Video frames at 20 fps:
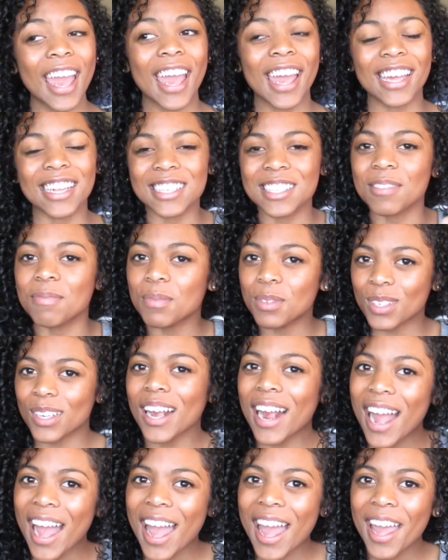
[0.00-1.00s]
and
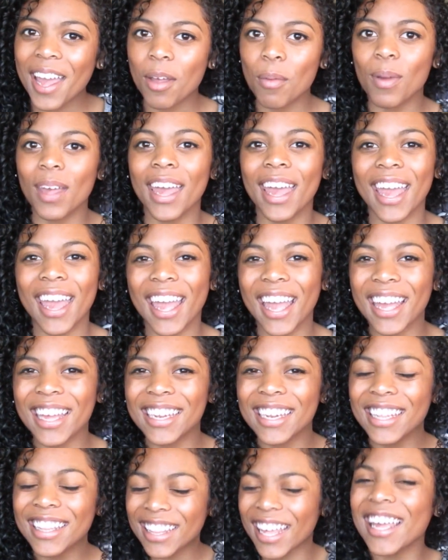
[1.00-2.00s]
subscribe.
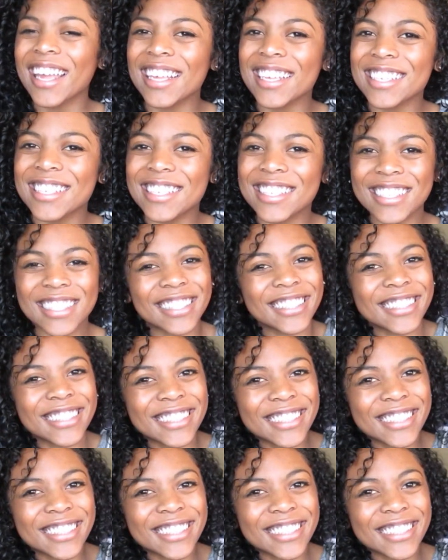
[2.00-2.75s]
And thanks.